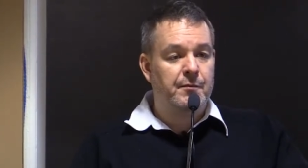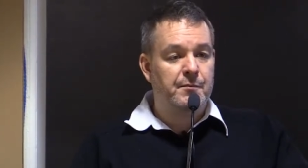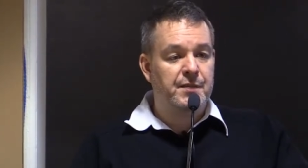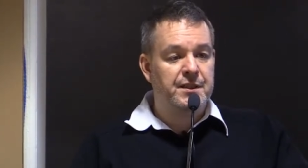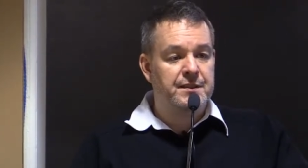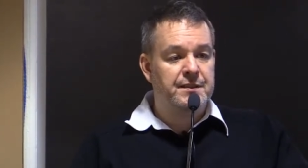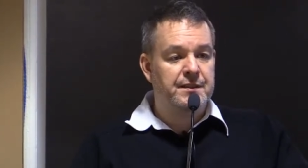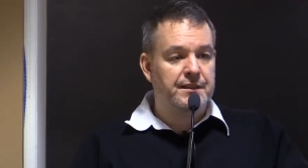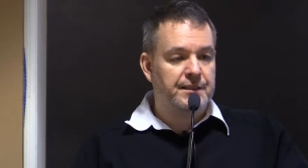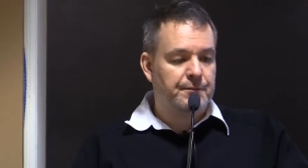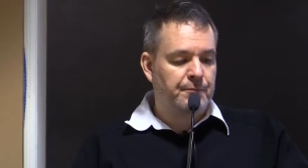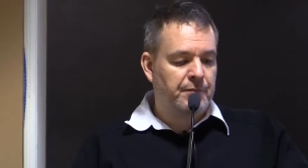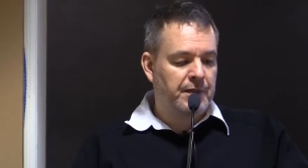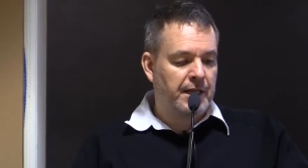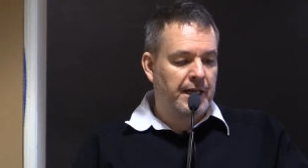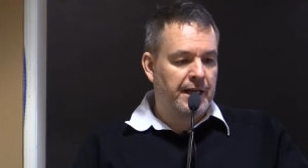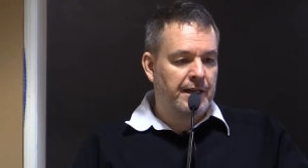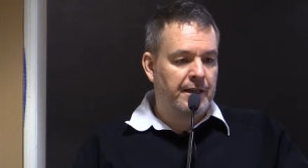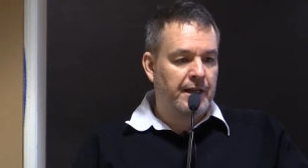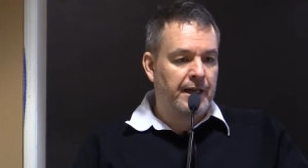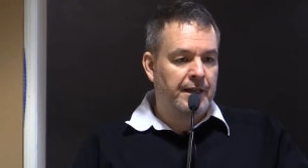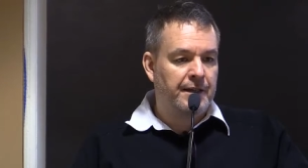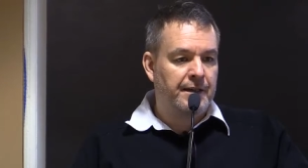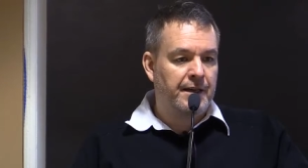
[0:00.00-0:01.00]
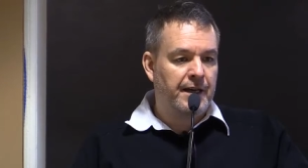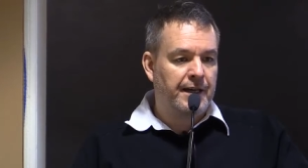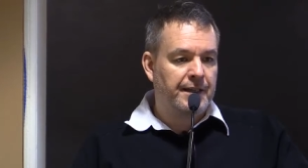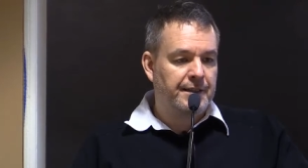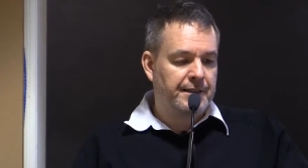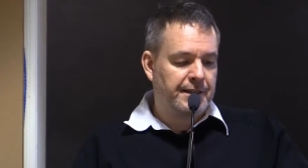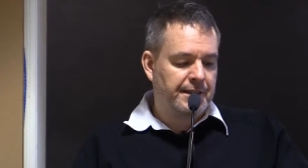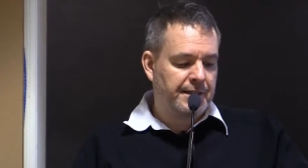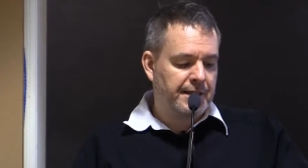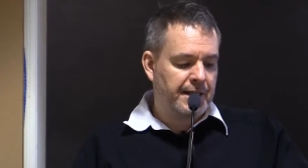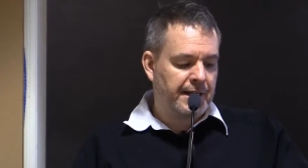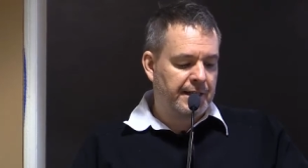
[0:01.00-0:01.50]
business plan in
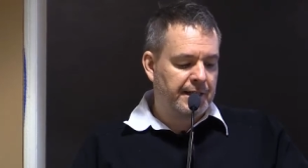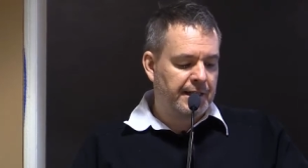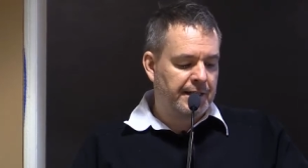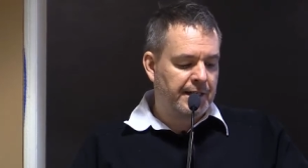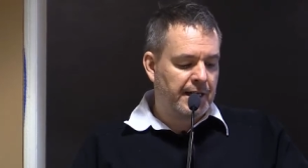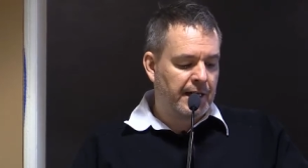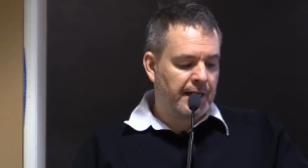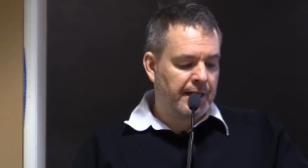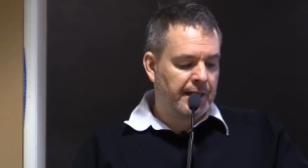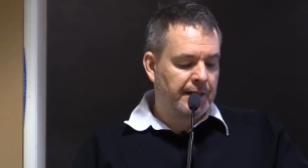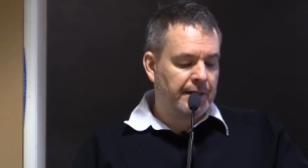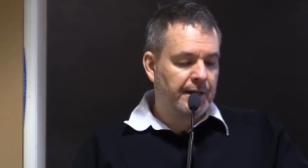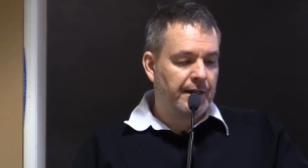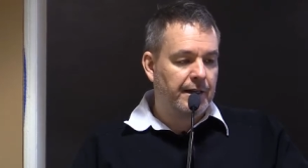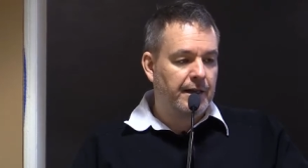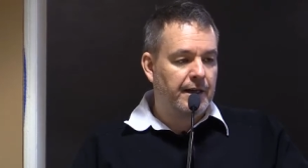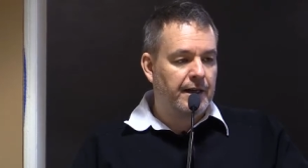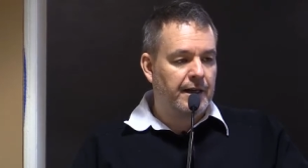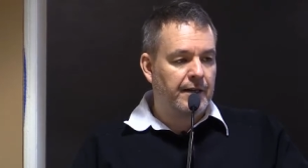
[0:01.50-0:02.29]
1999,